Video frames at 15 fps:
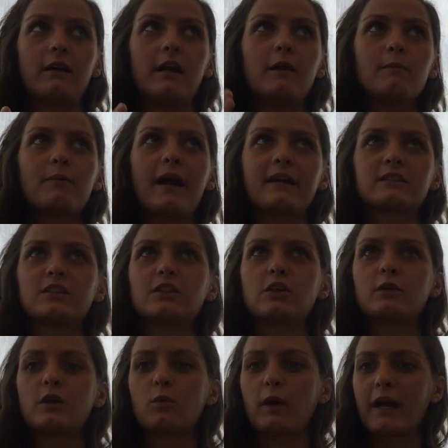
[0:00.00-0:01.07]
impacting you
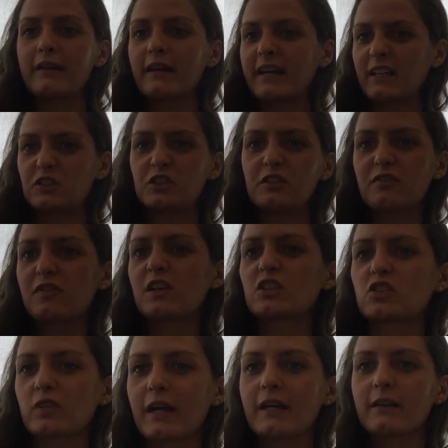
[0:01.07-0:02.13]
in a way that gets you
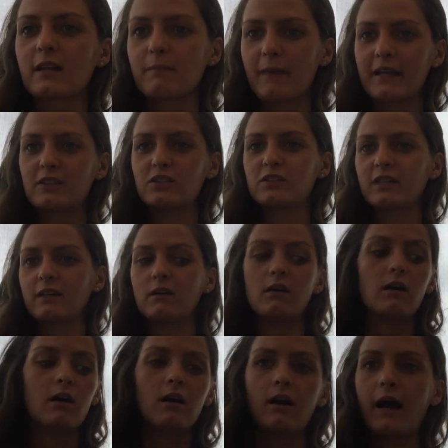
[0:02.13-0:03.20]
frustrated, that makes you say,
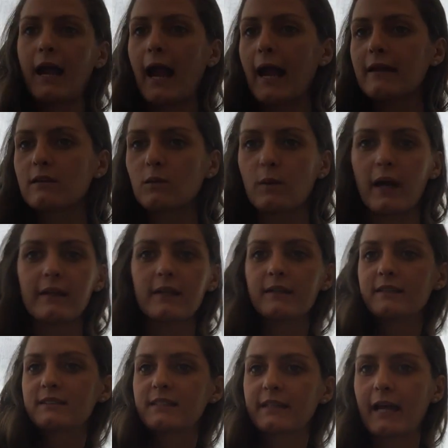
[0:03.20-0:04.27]
oh, I hate the way that
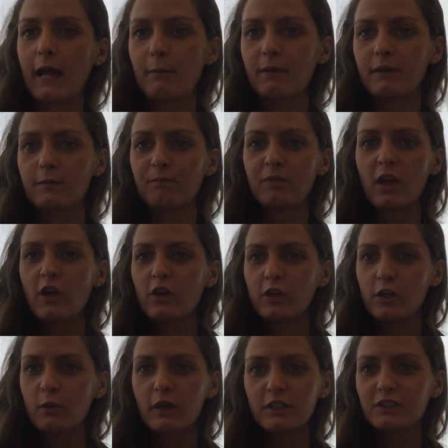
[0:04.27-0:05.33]
this thing happened,
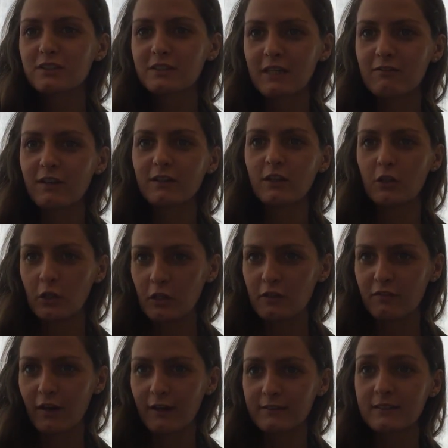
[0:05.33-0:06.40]
you are just giving the
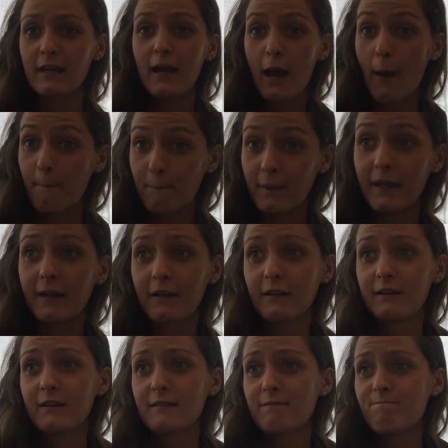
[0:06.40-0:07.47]
universe a big
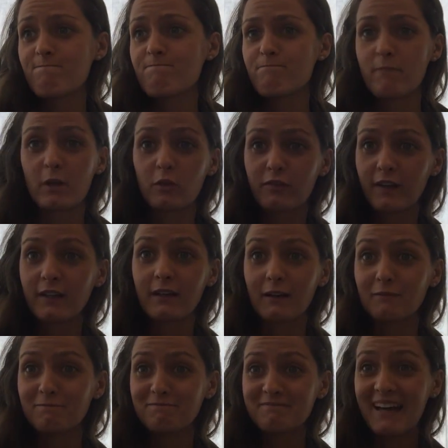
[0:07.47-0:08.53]
middle finger.
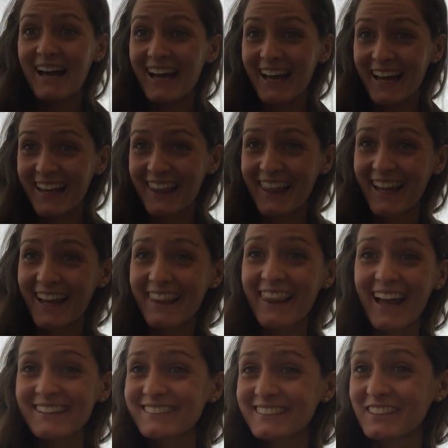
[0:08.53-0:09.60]

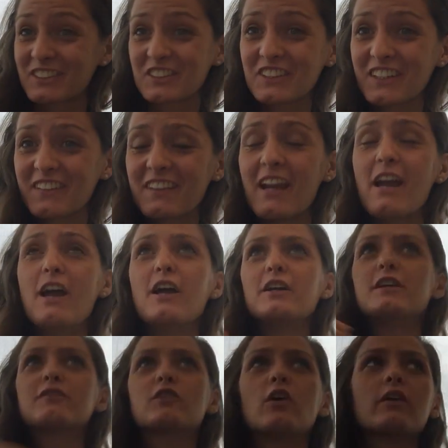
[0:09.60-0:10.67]
That's the truth.
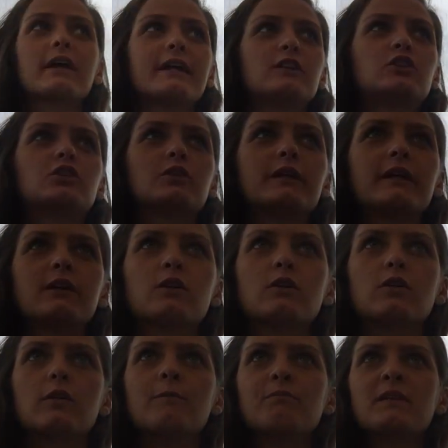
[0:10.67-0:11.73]
You've got to enjoy it
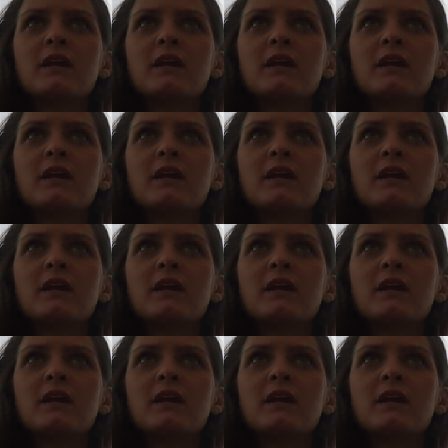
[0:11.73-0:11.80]
all.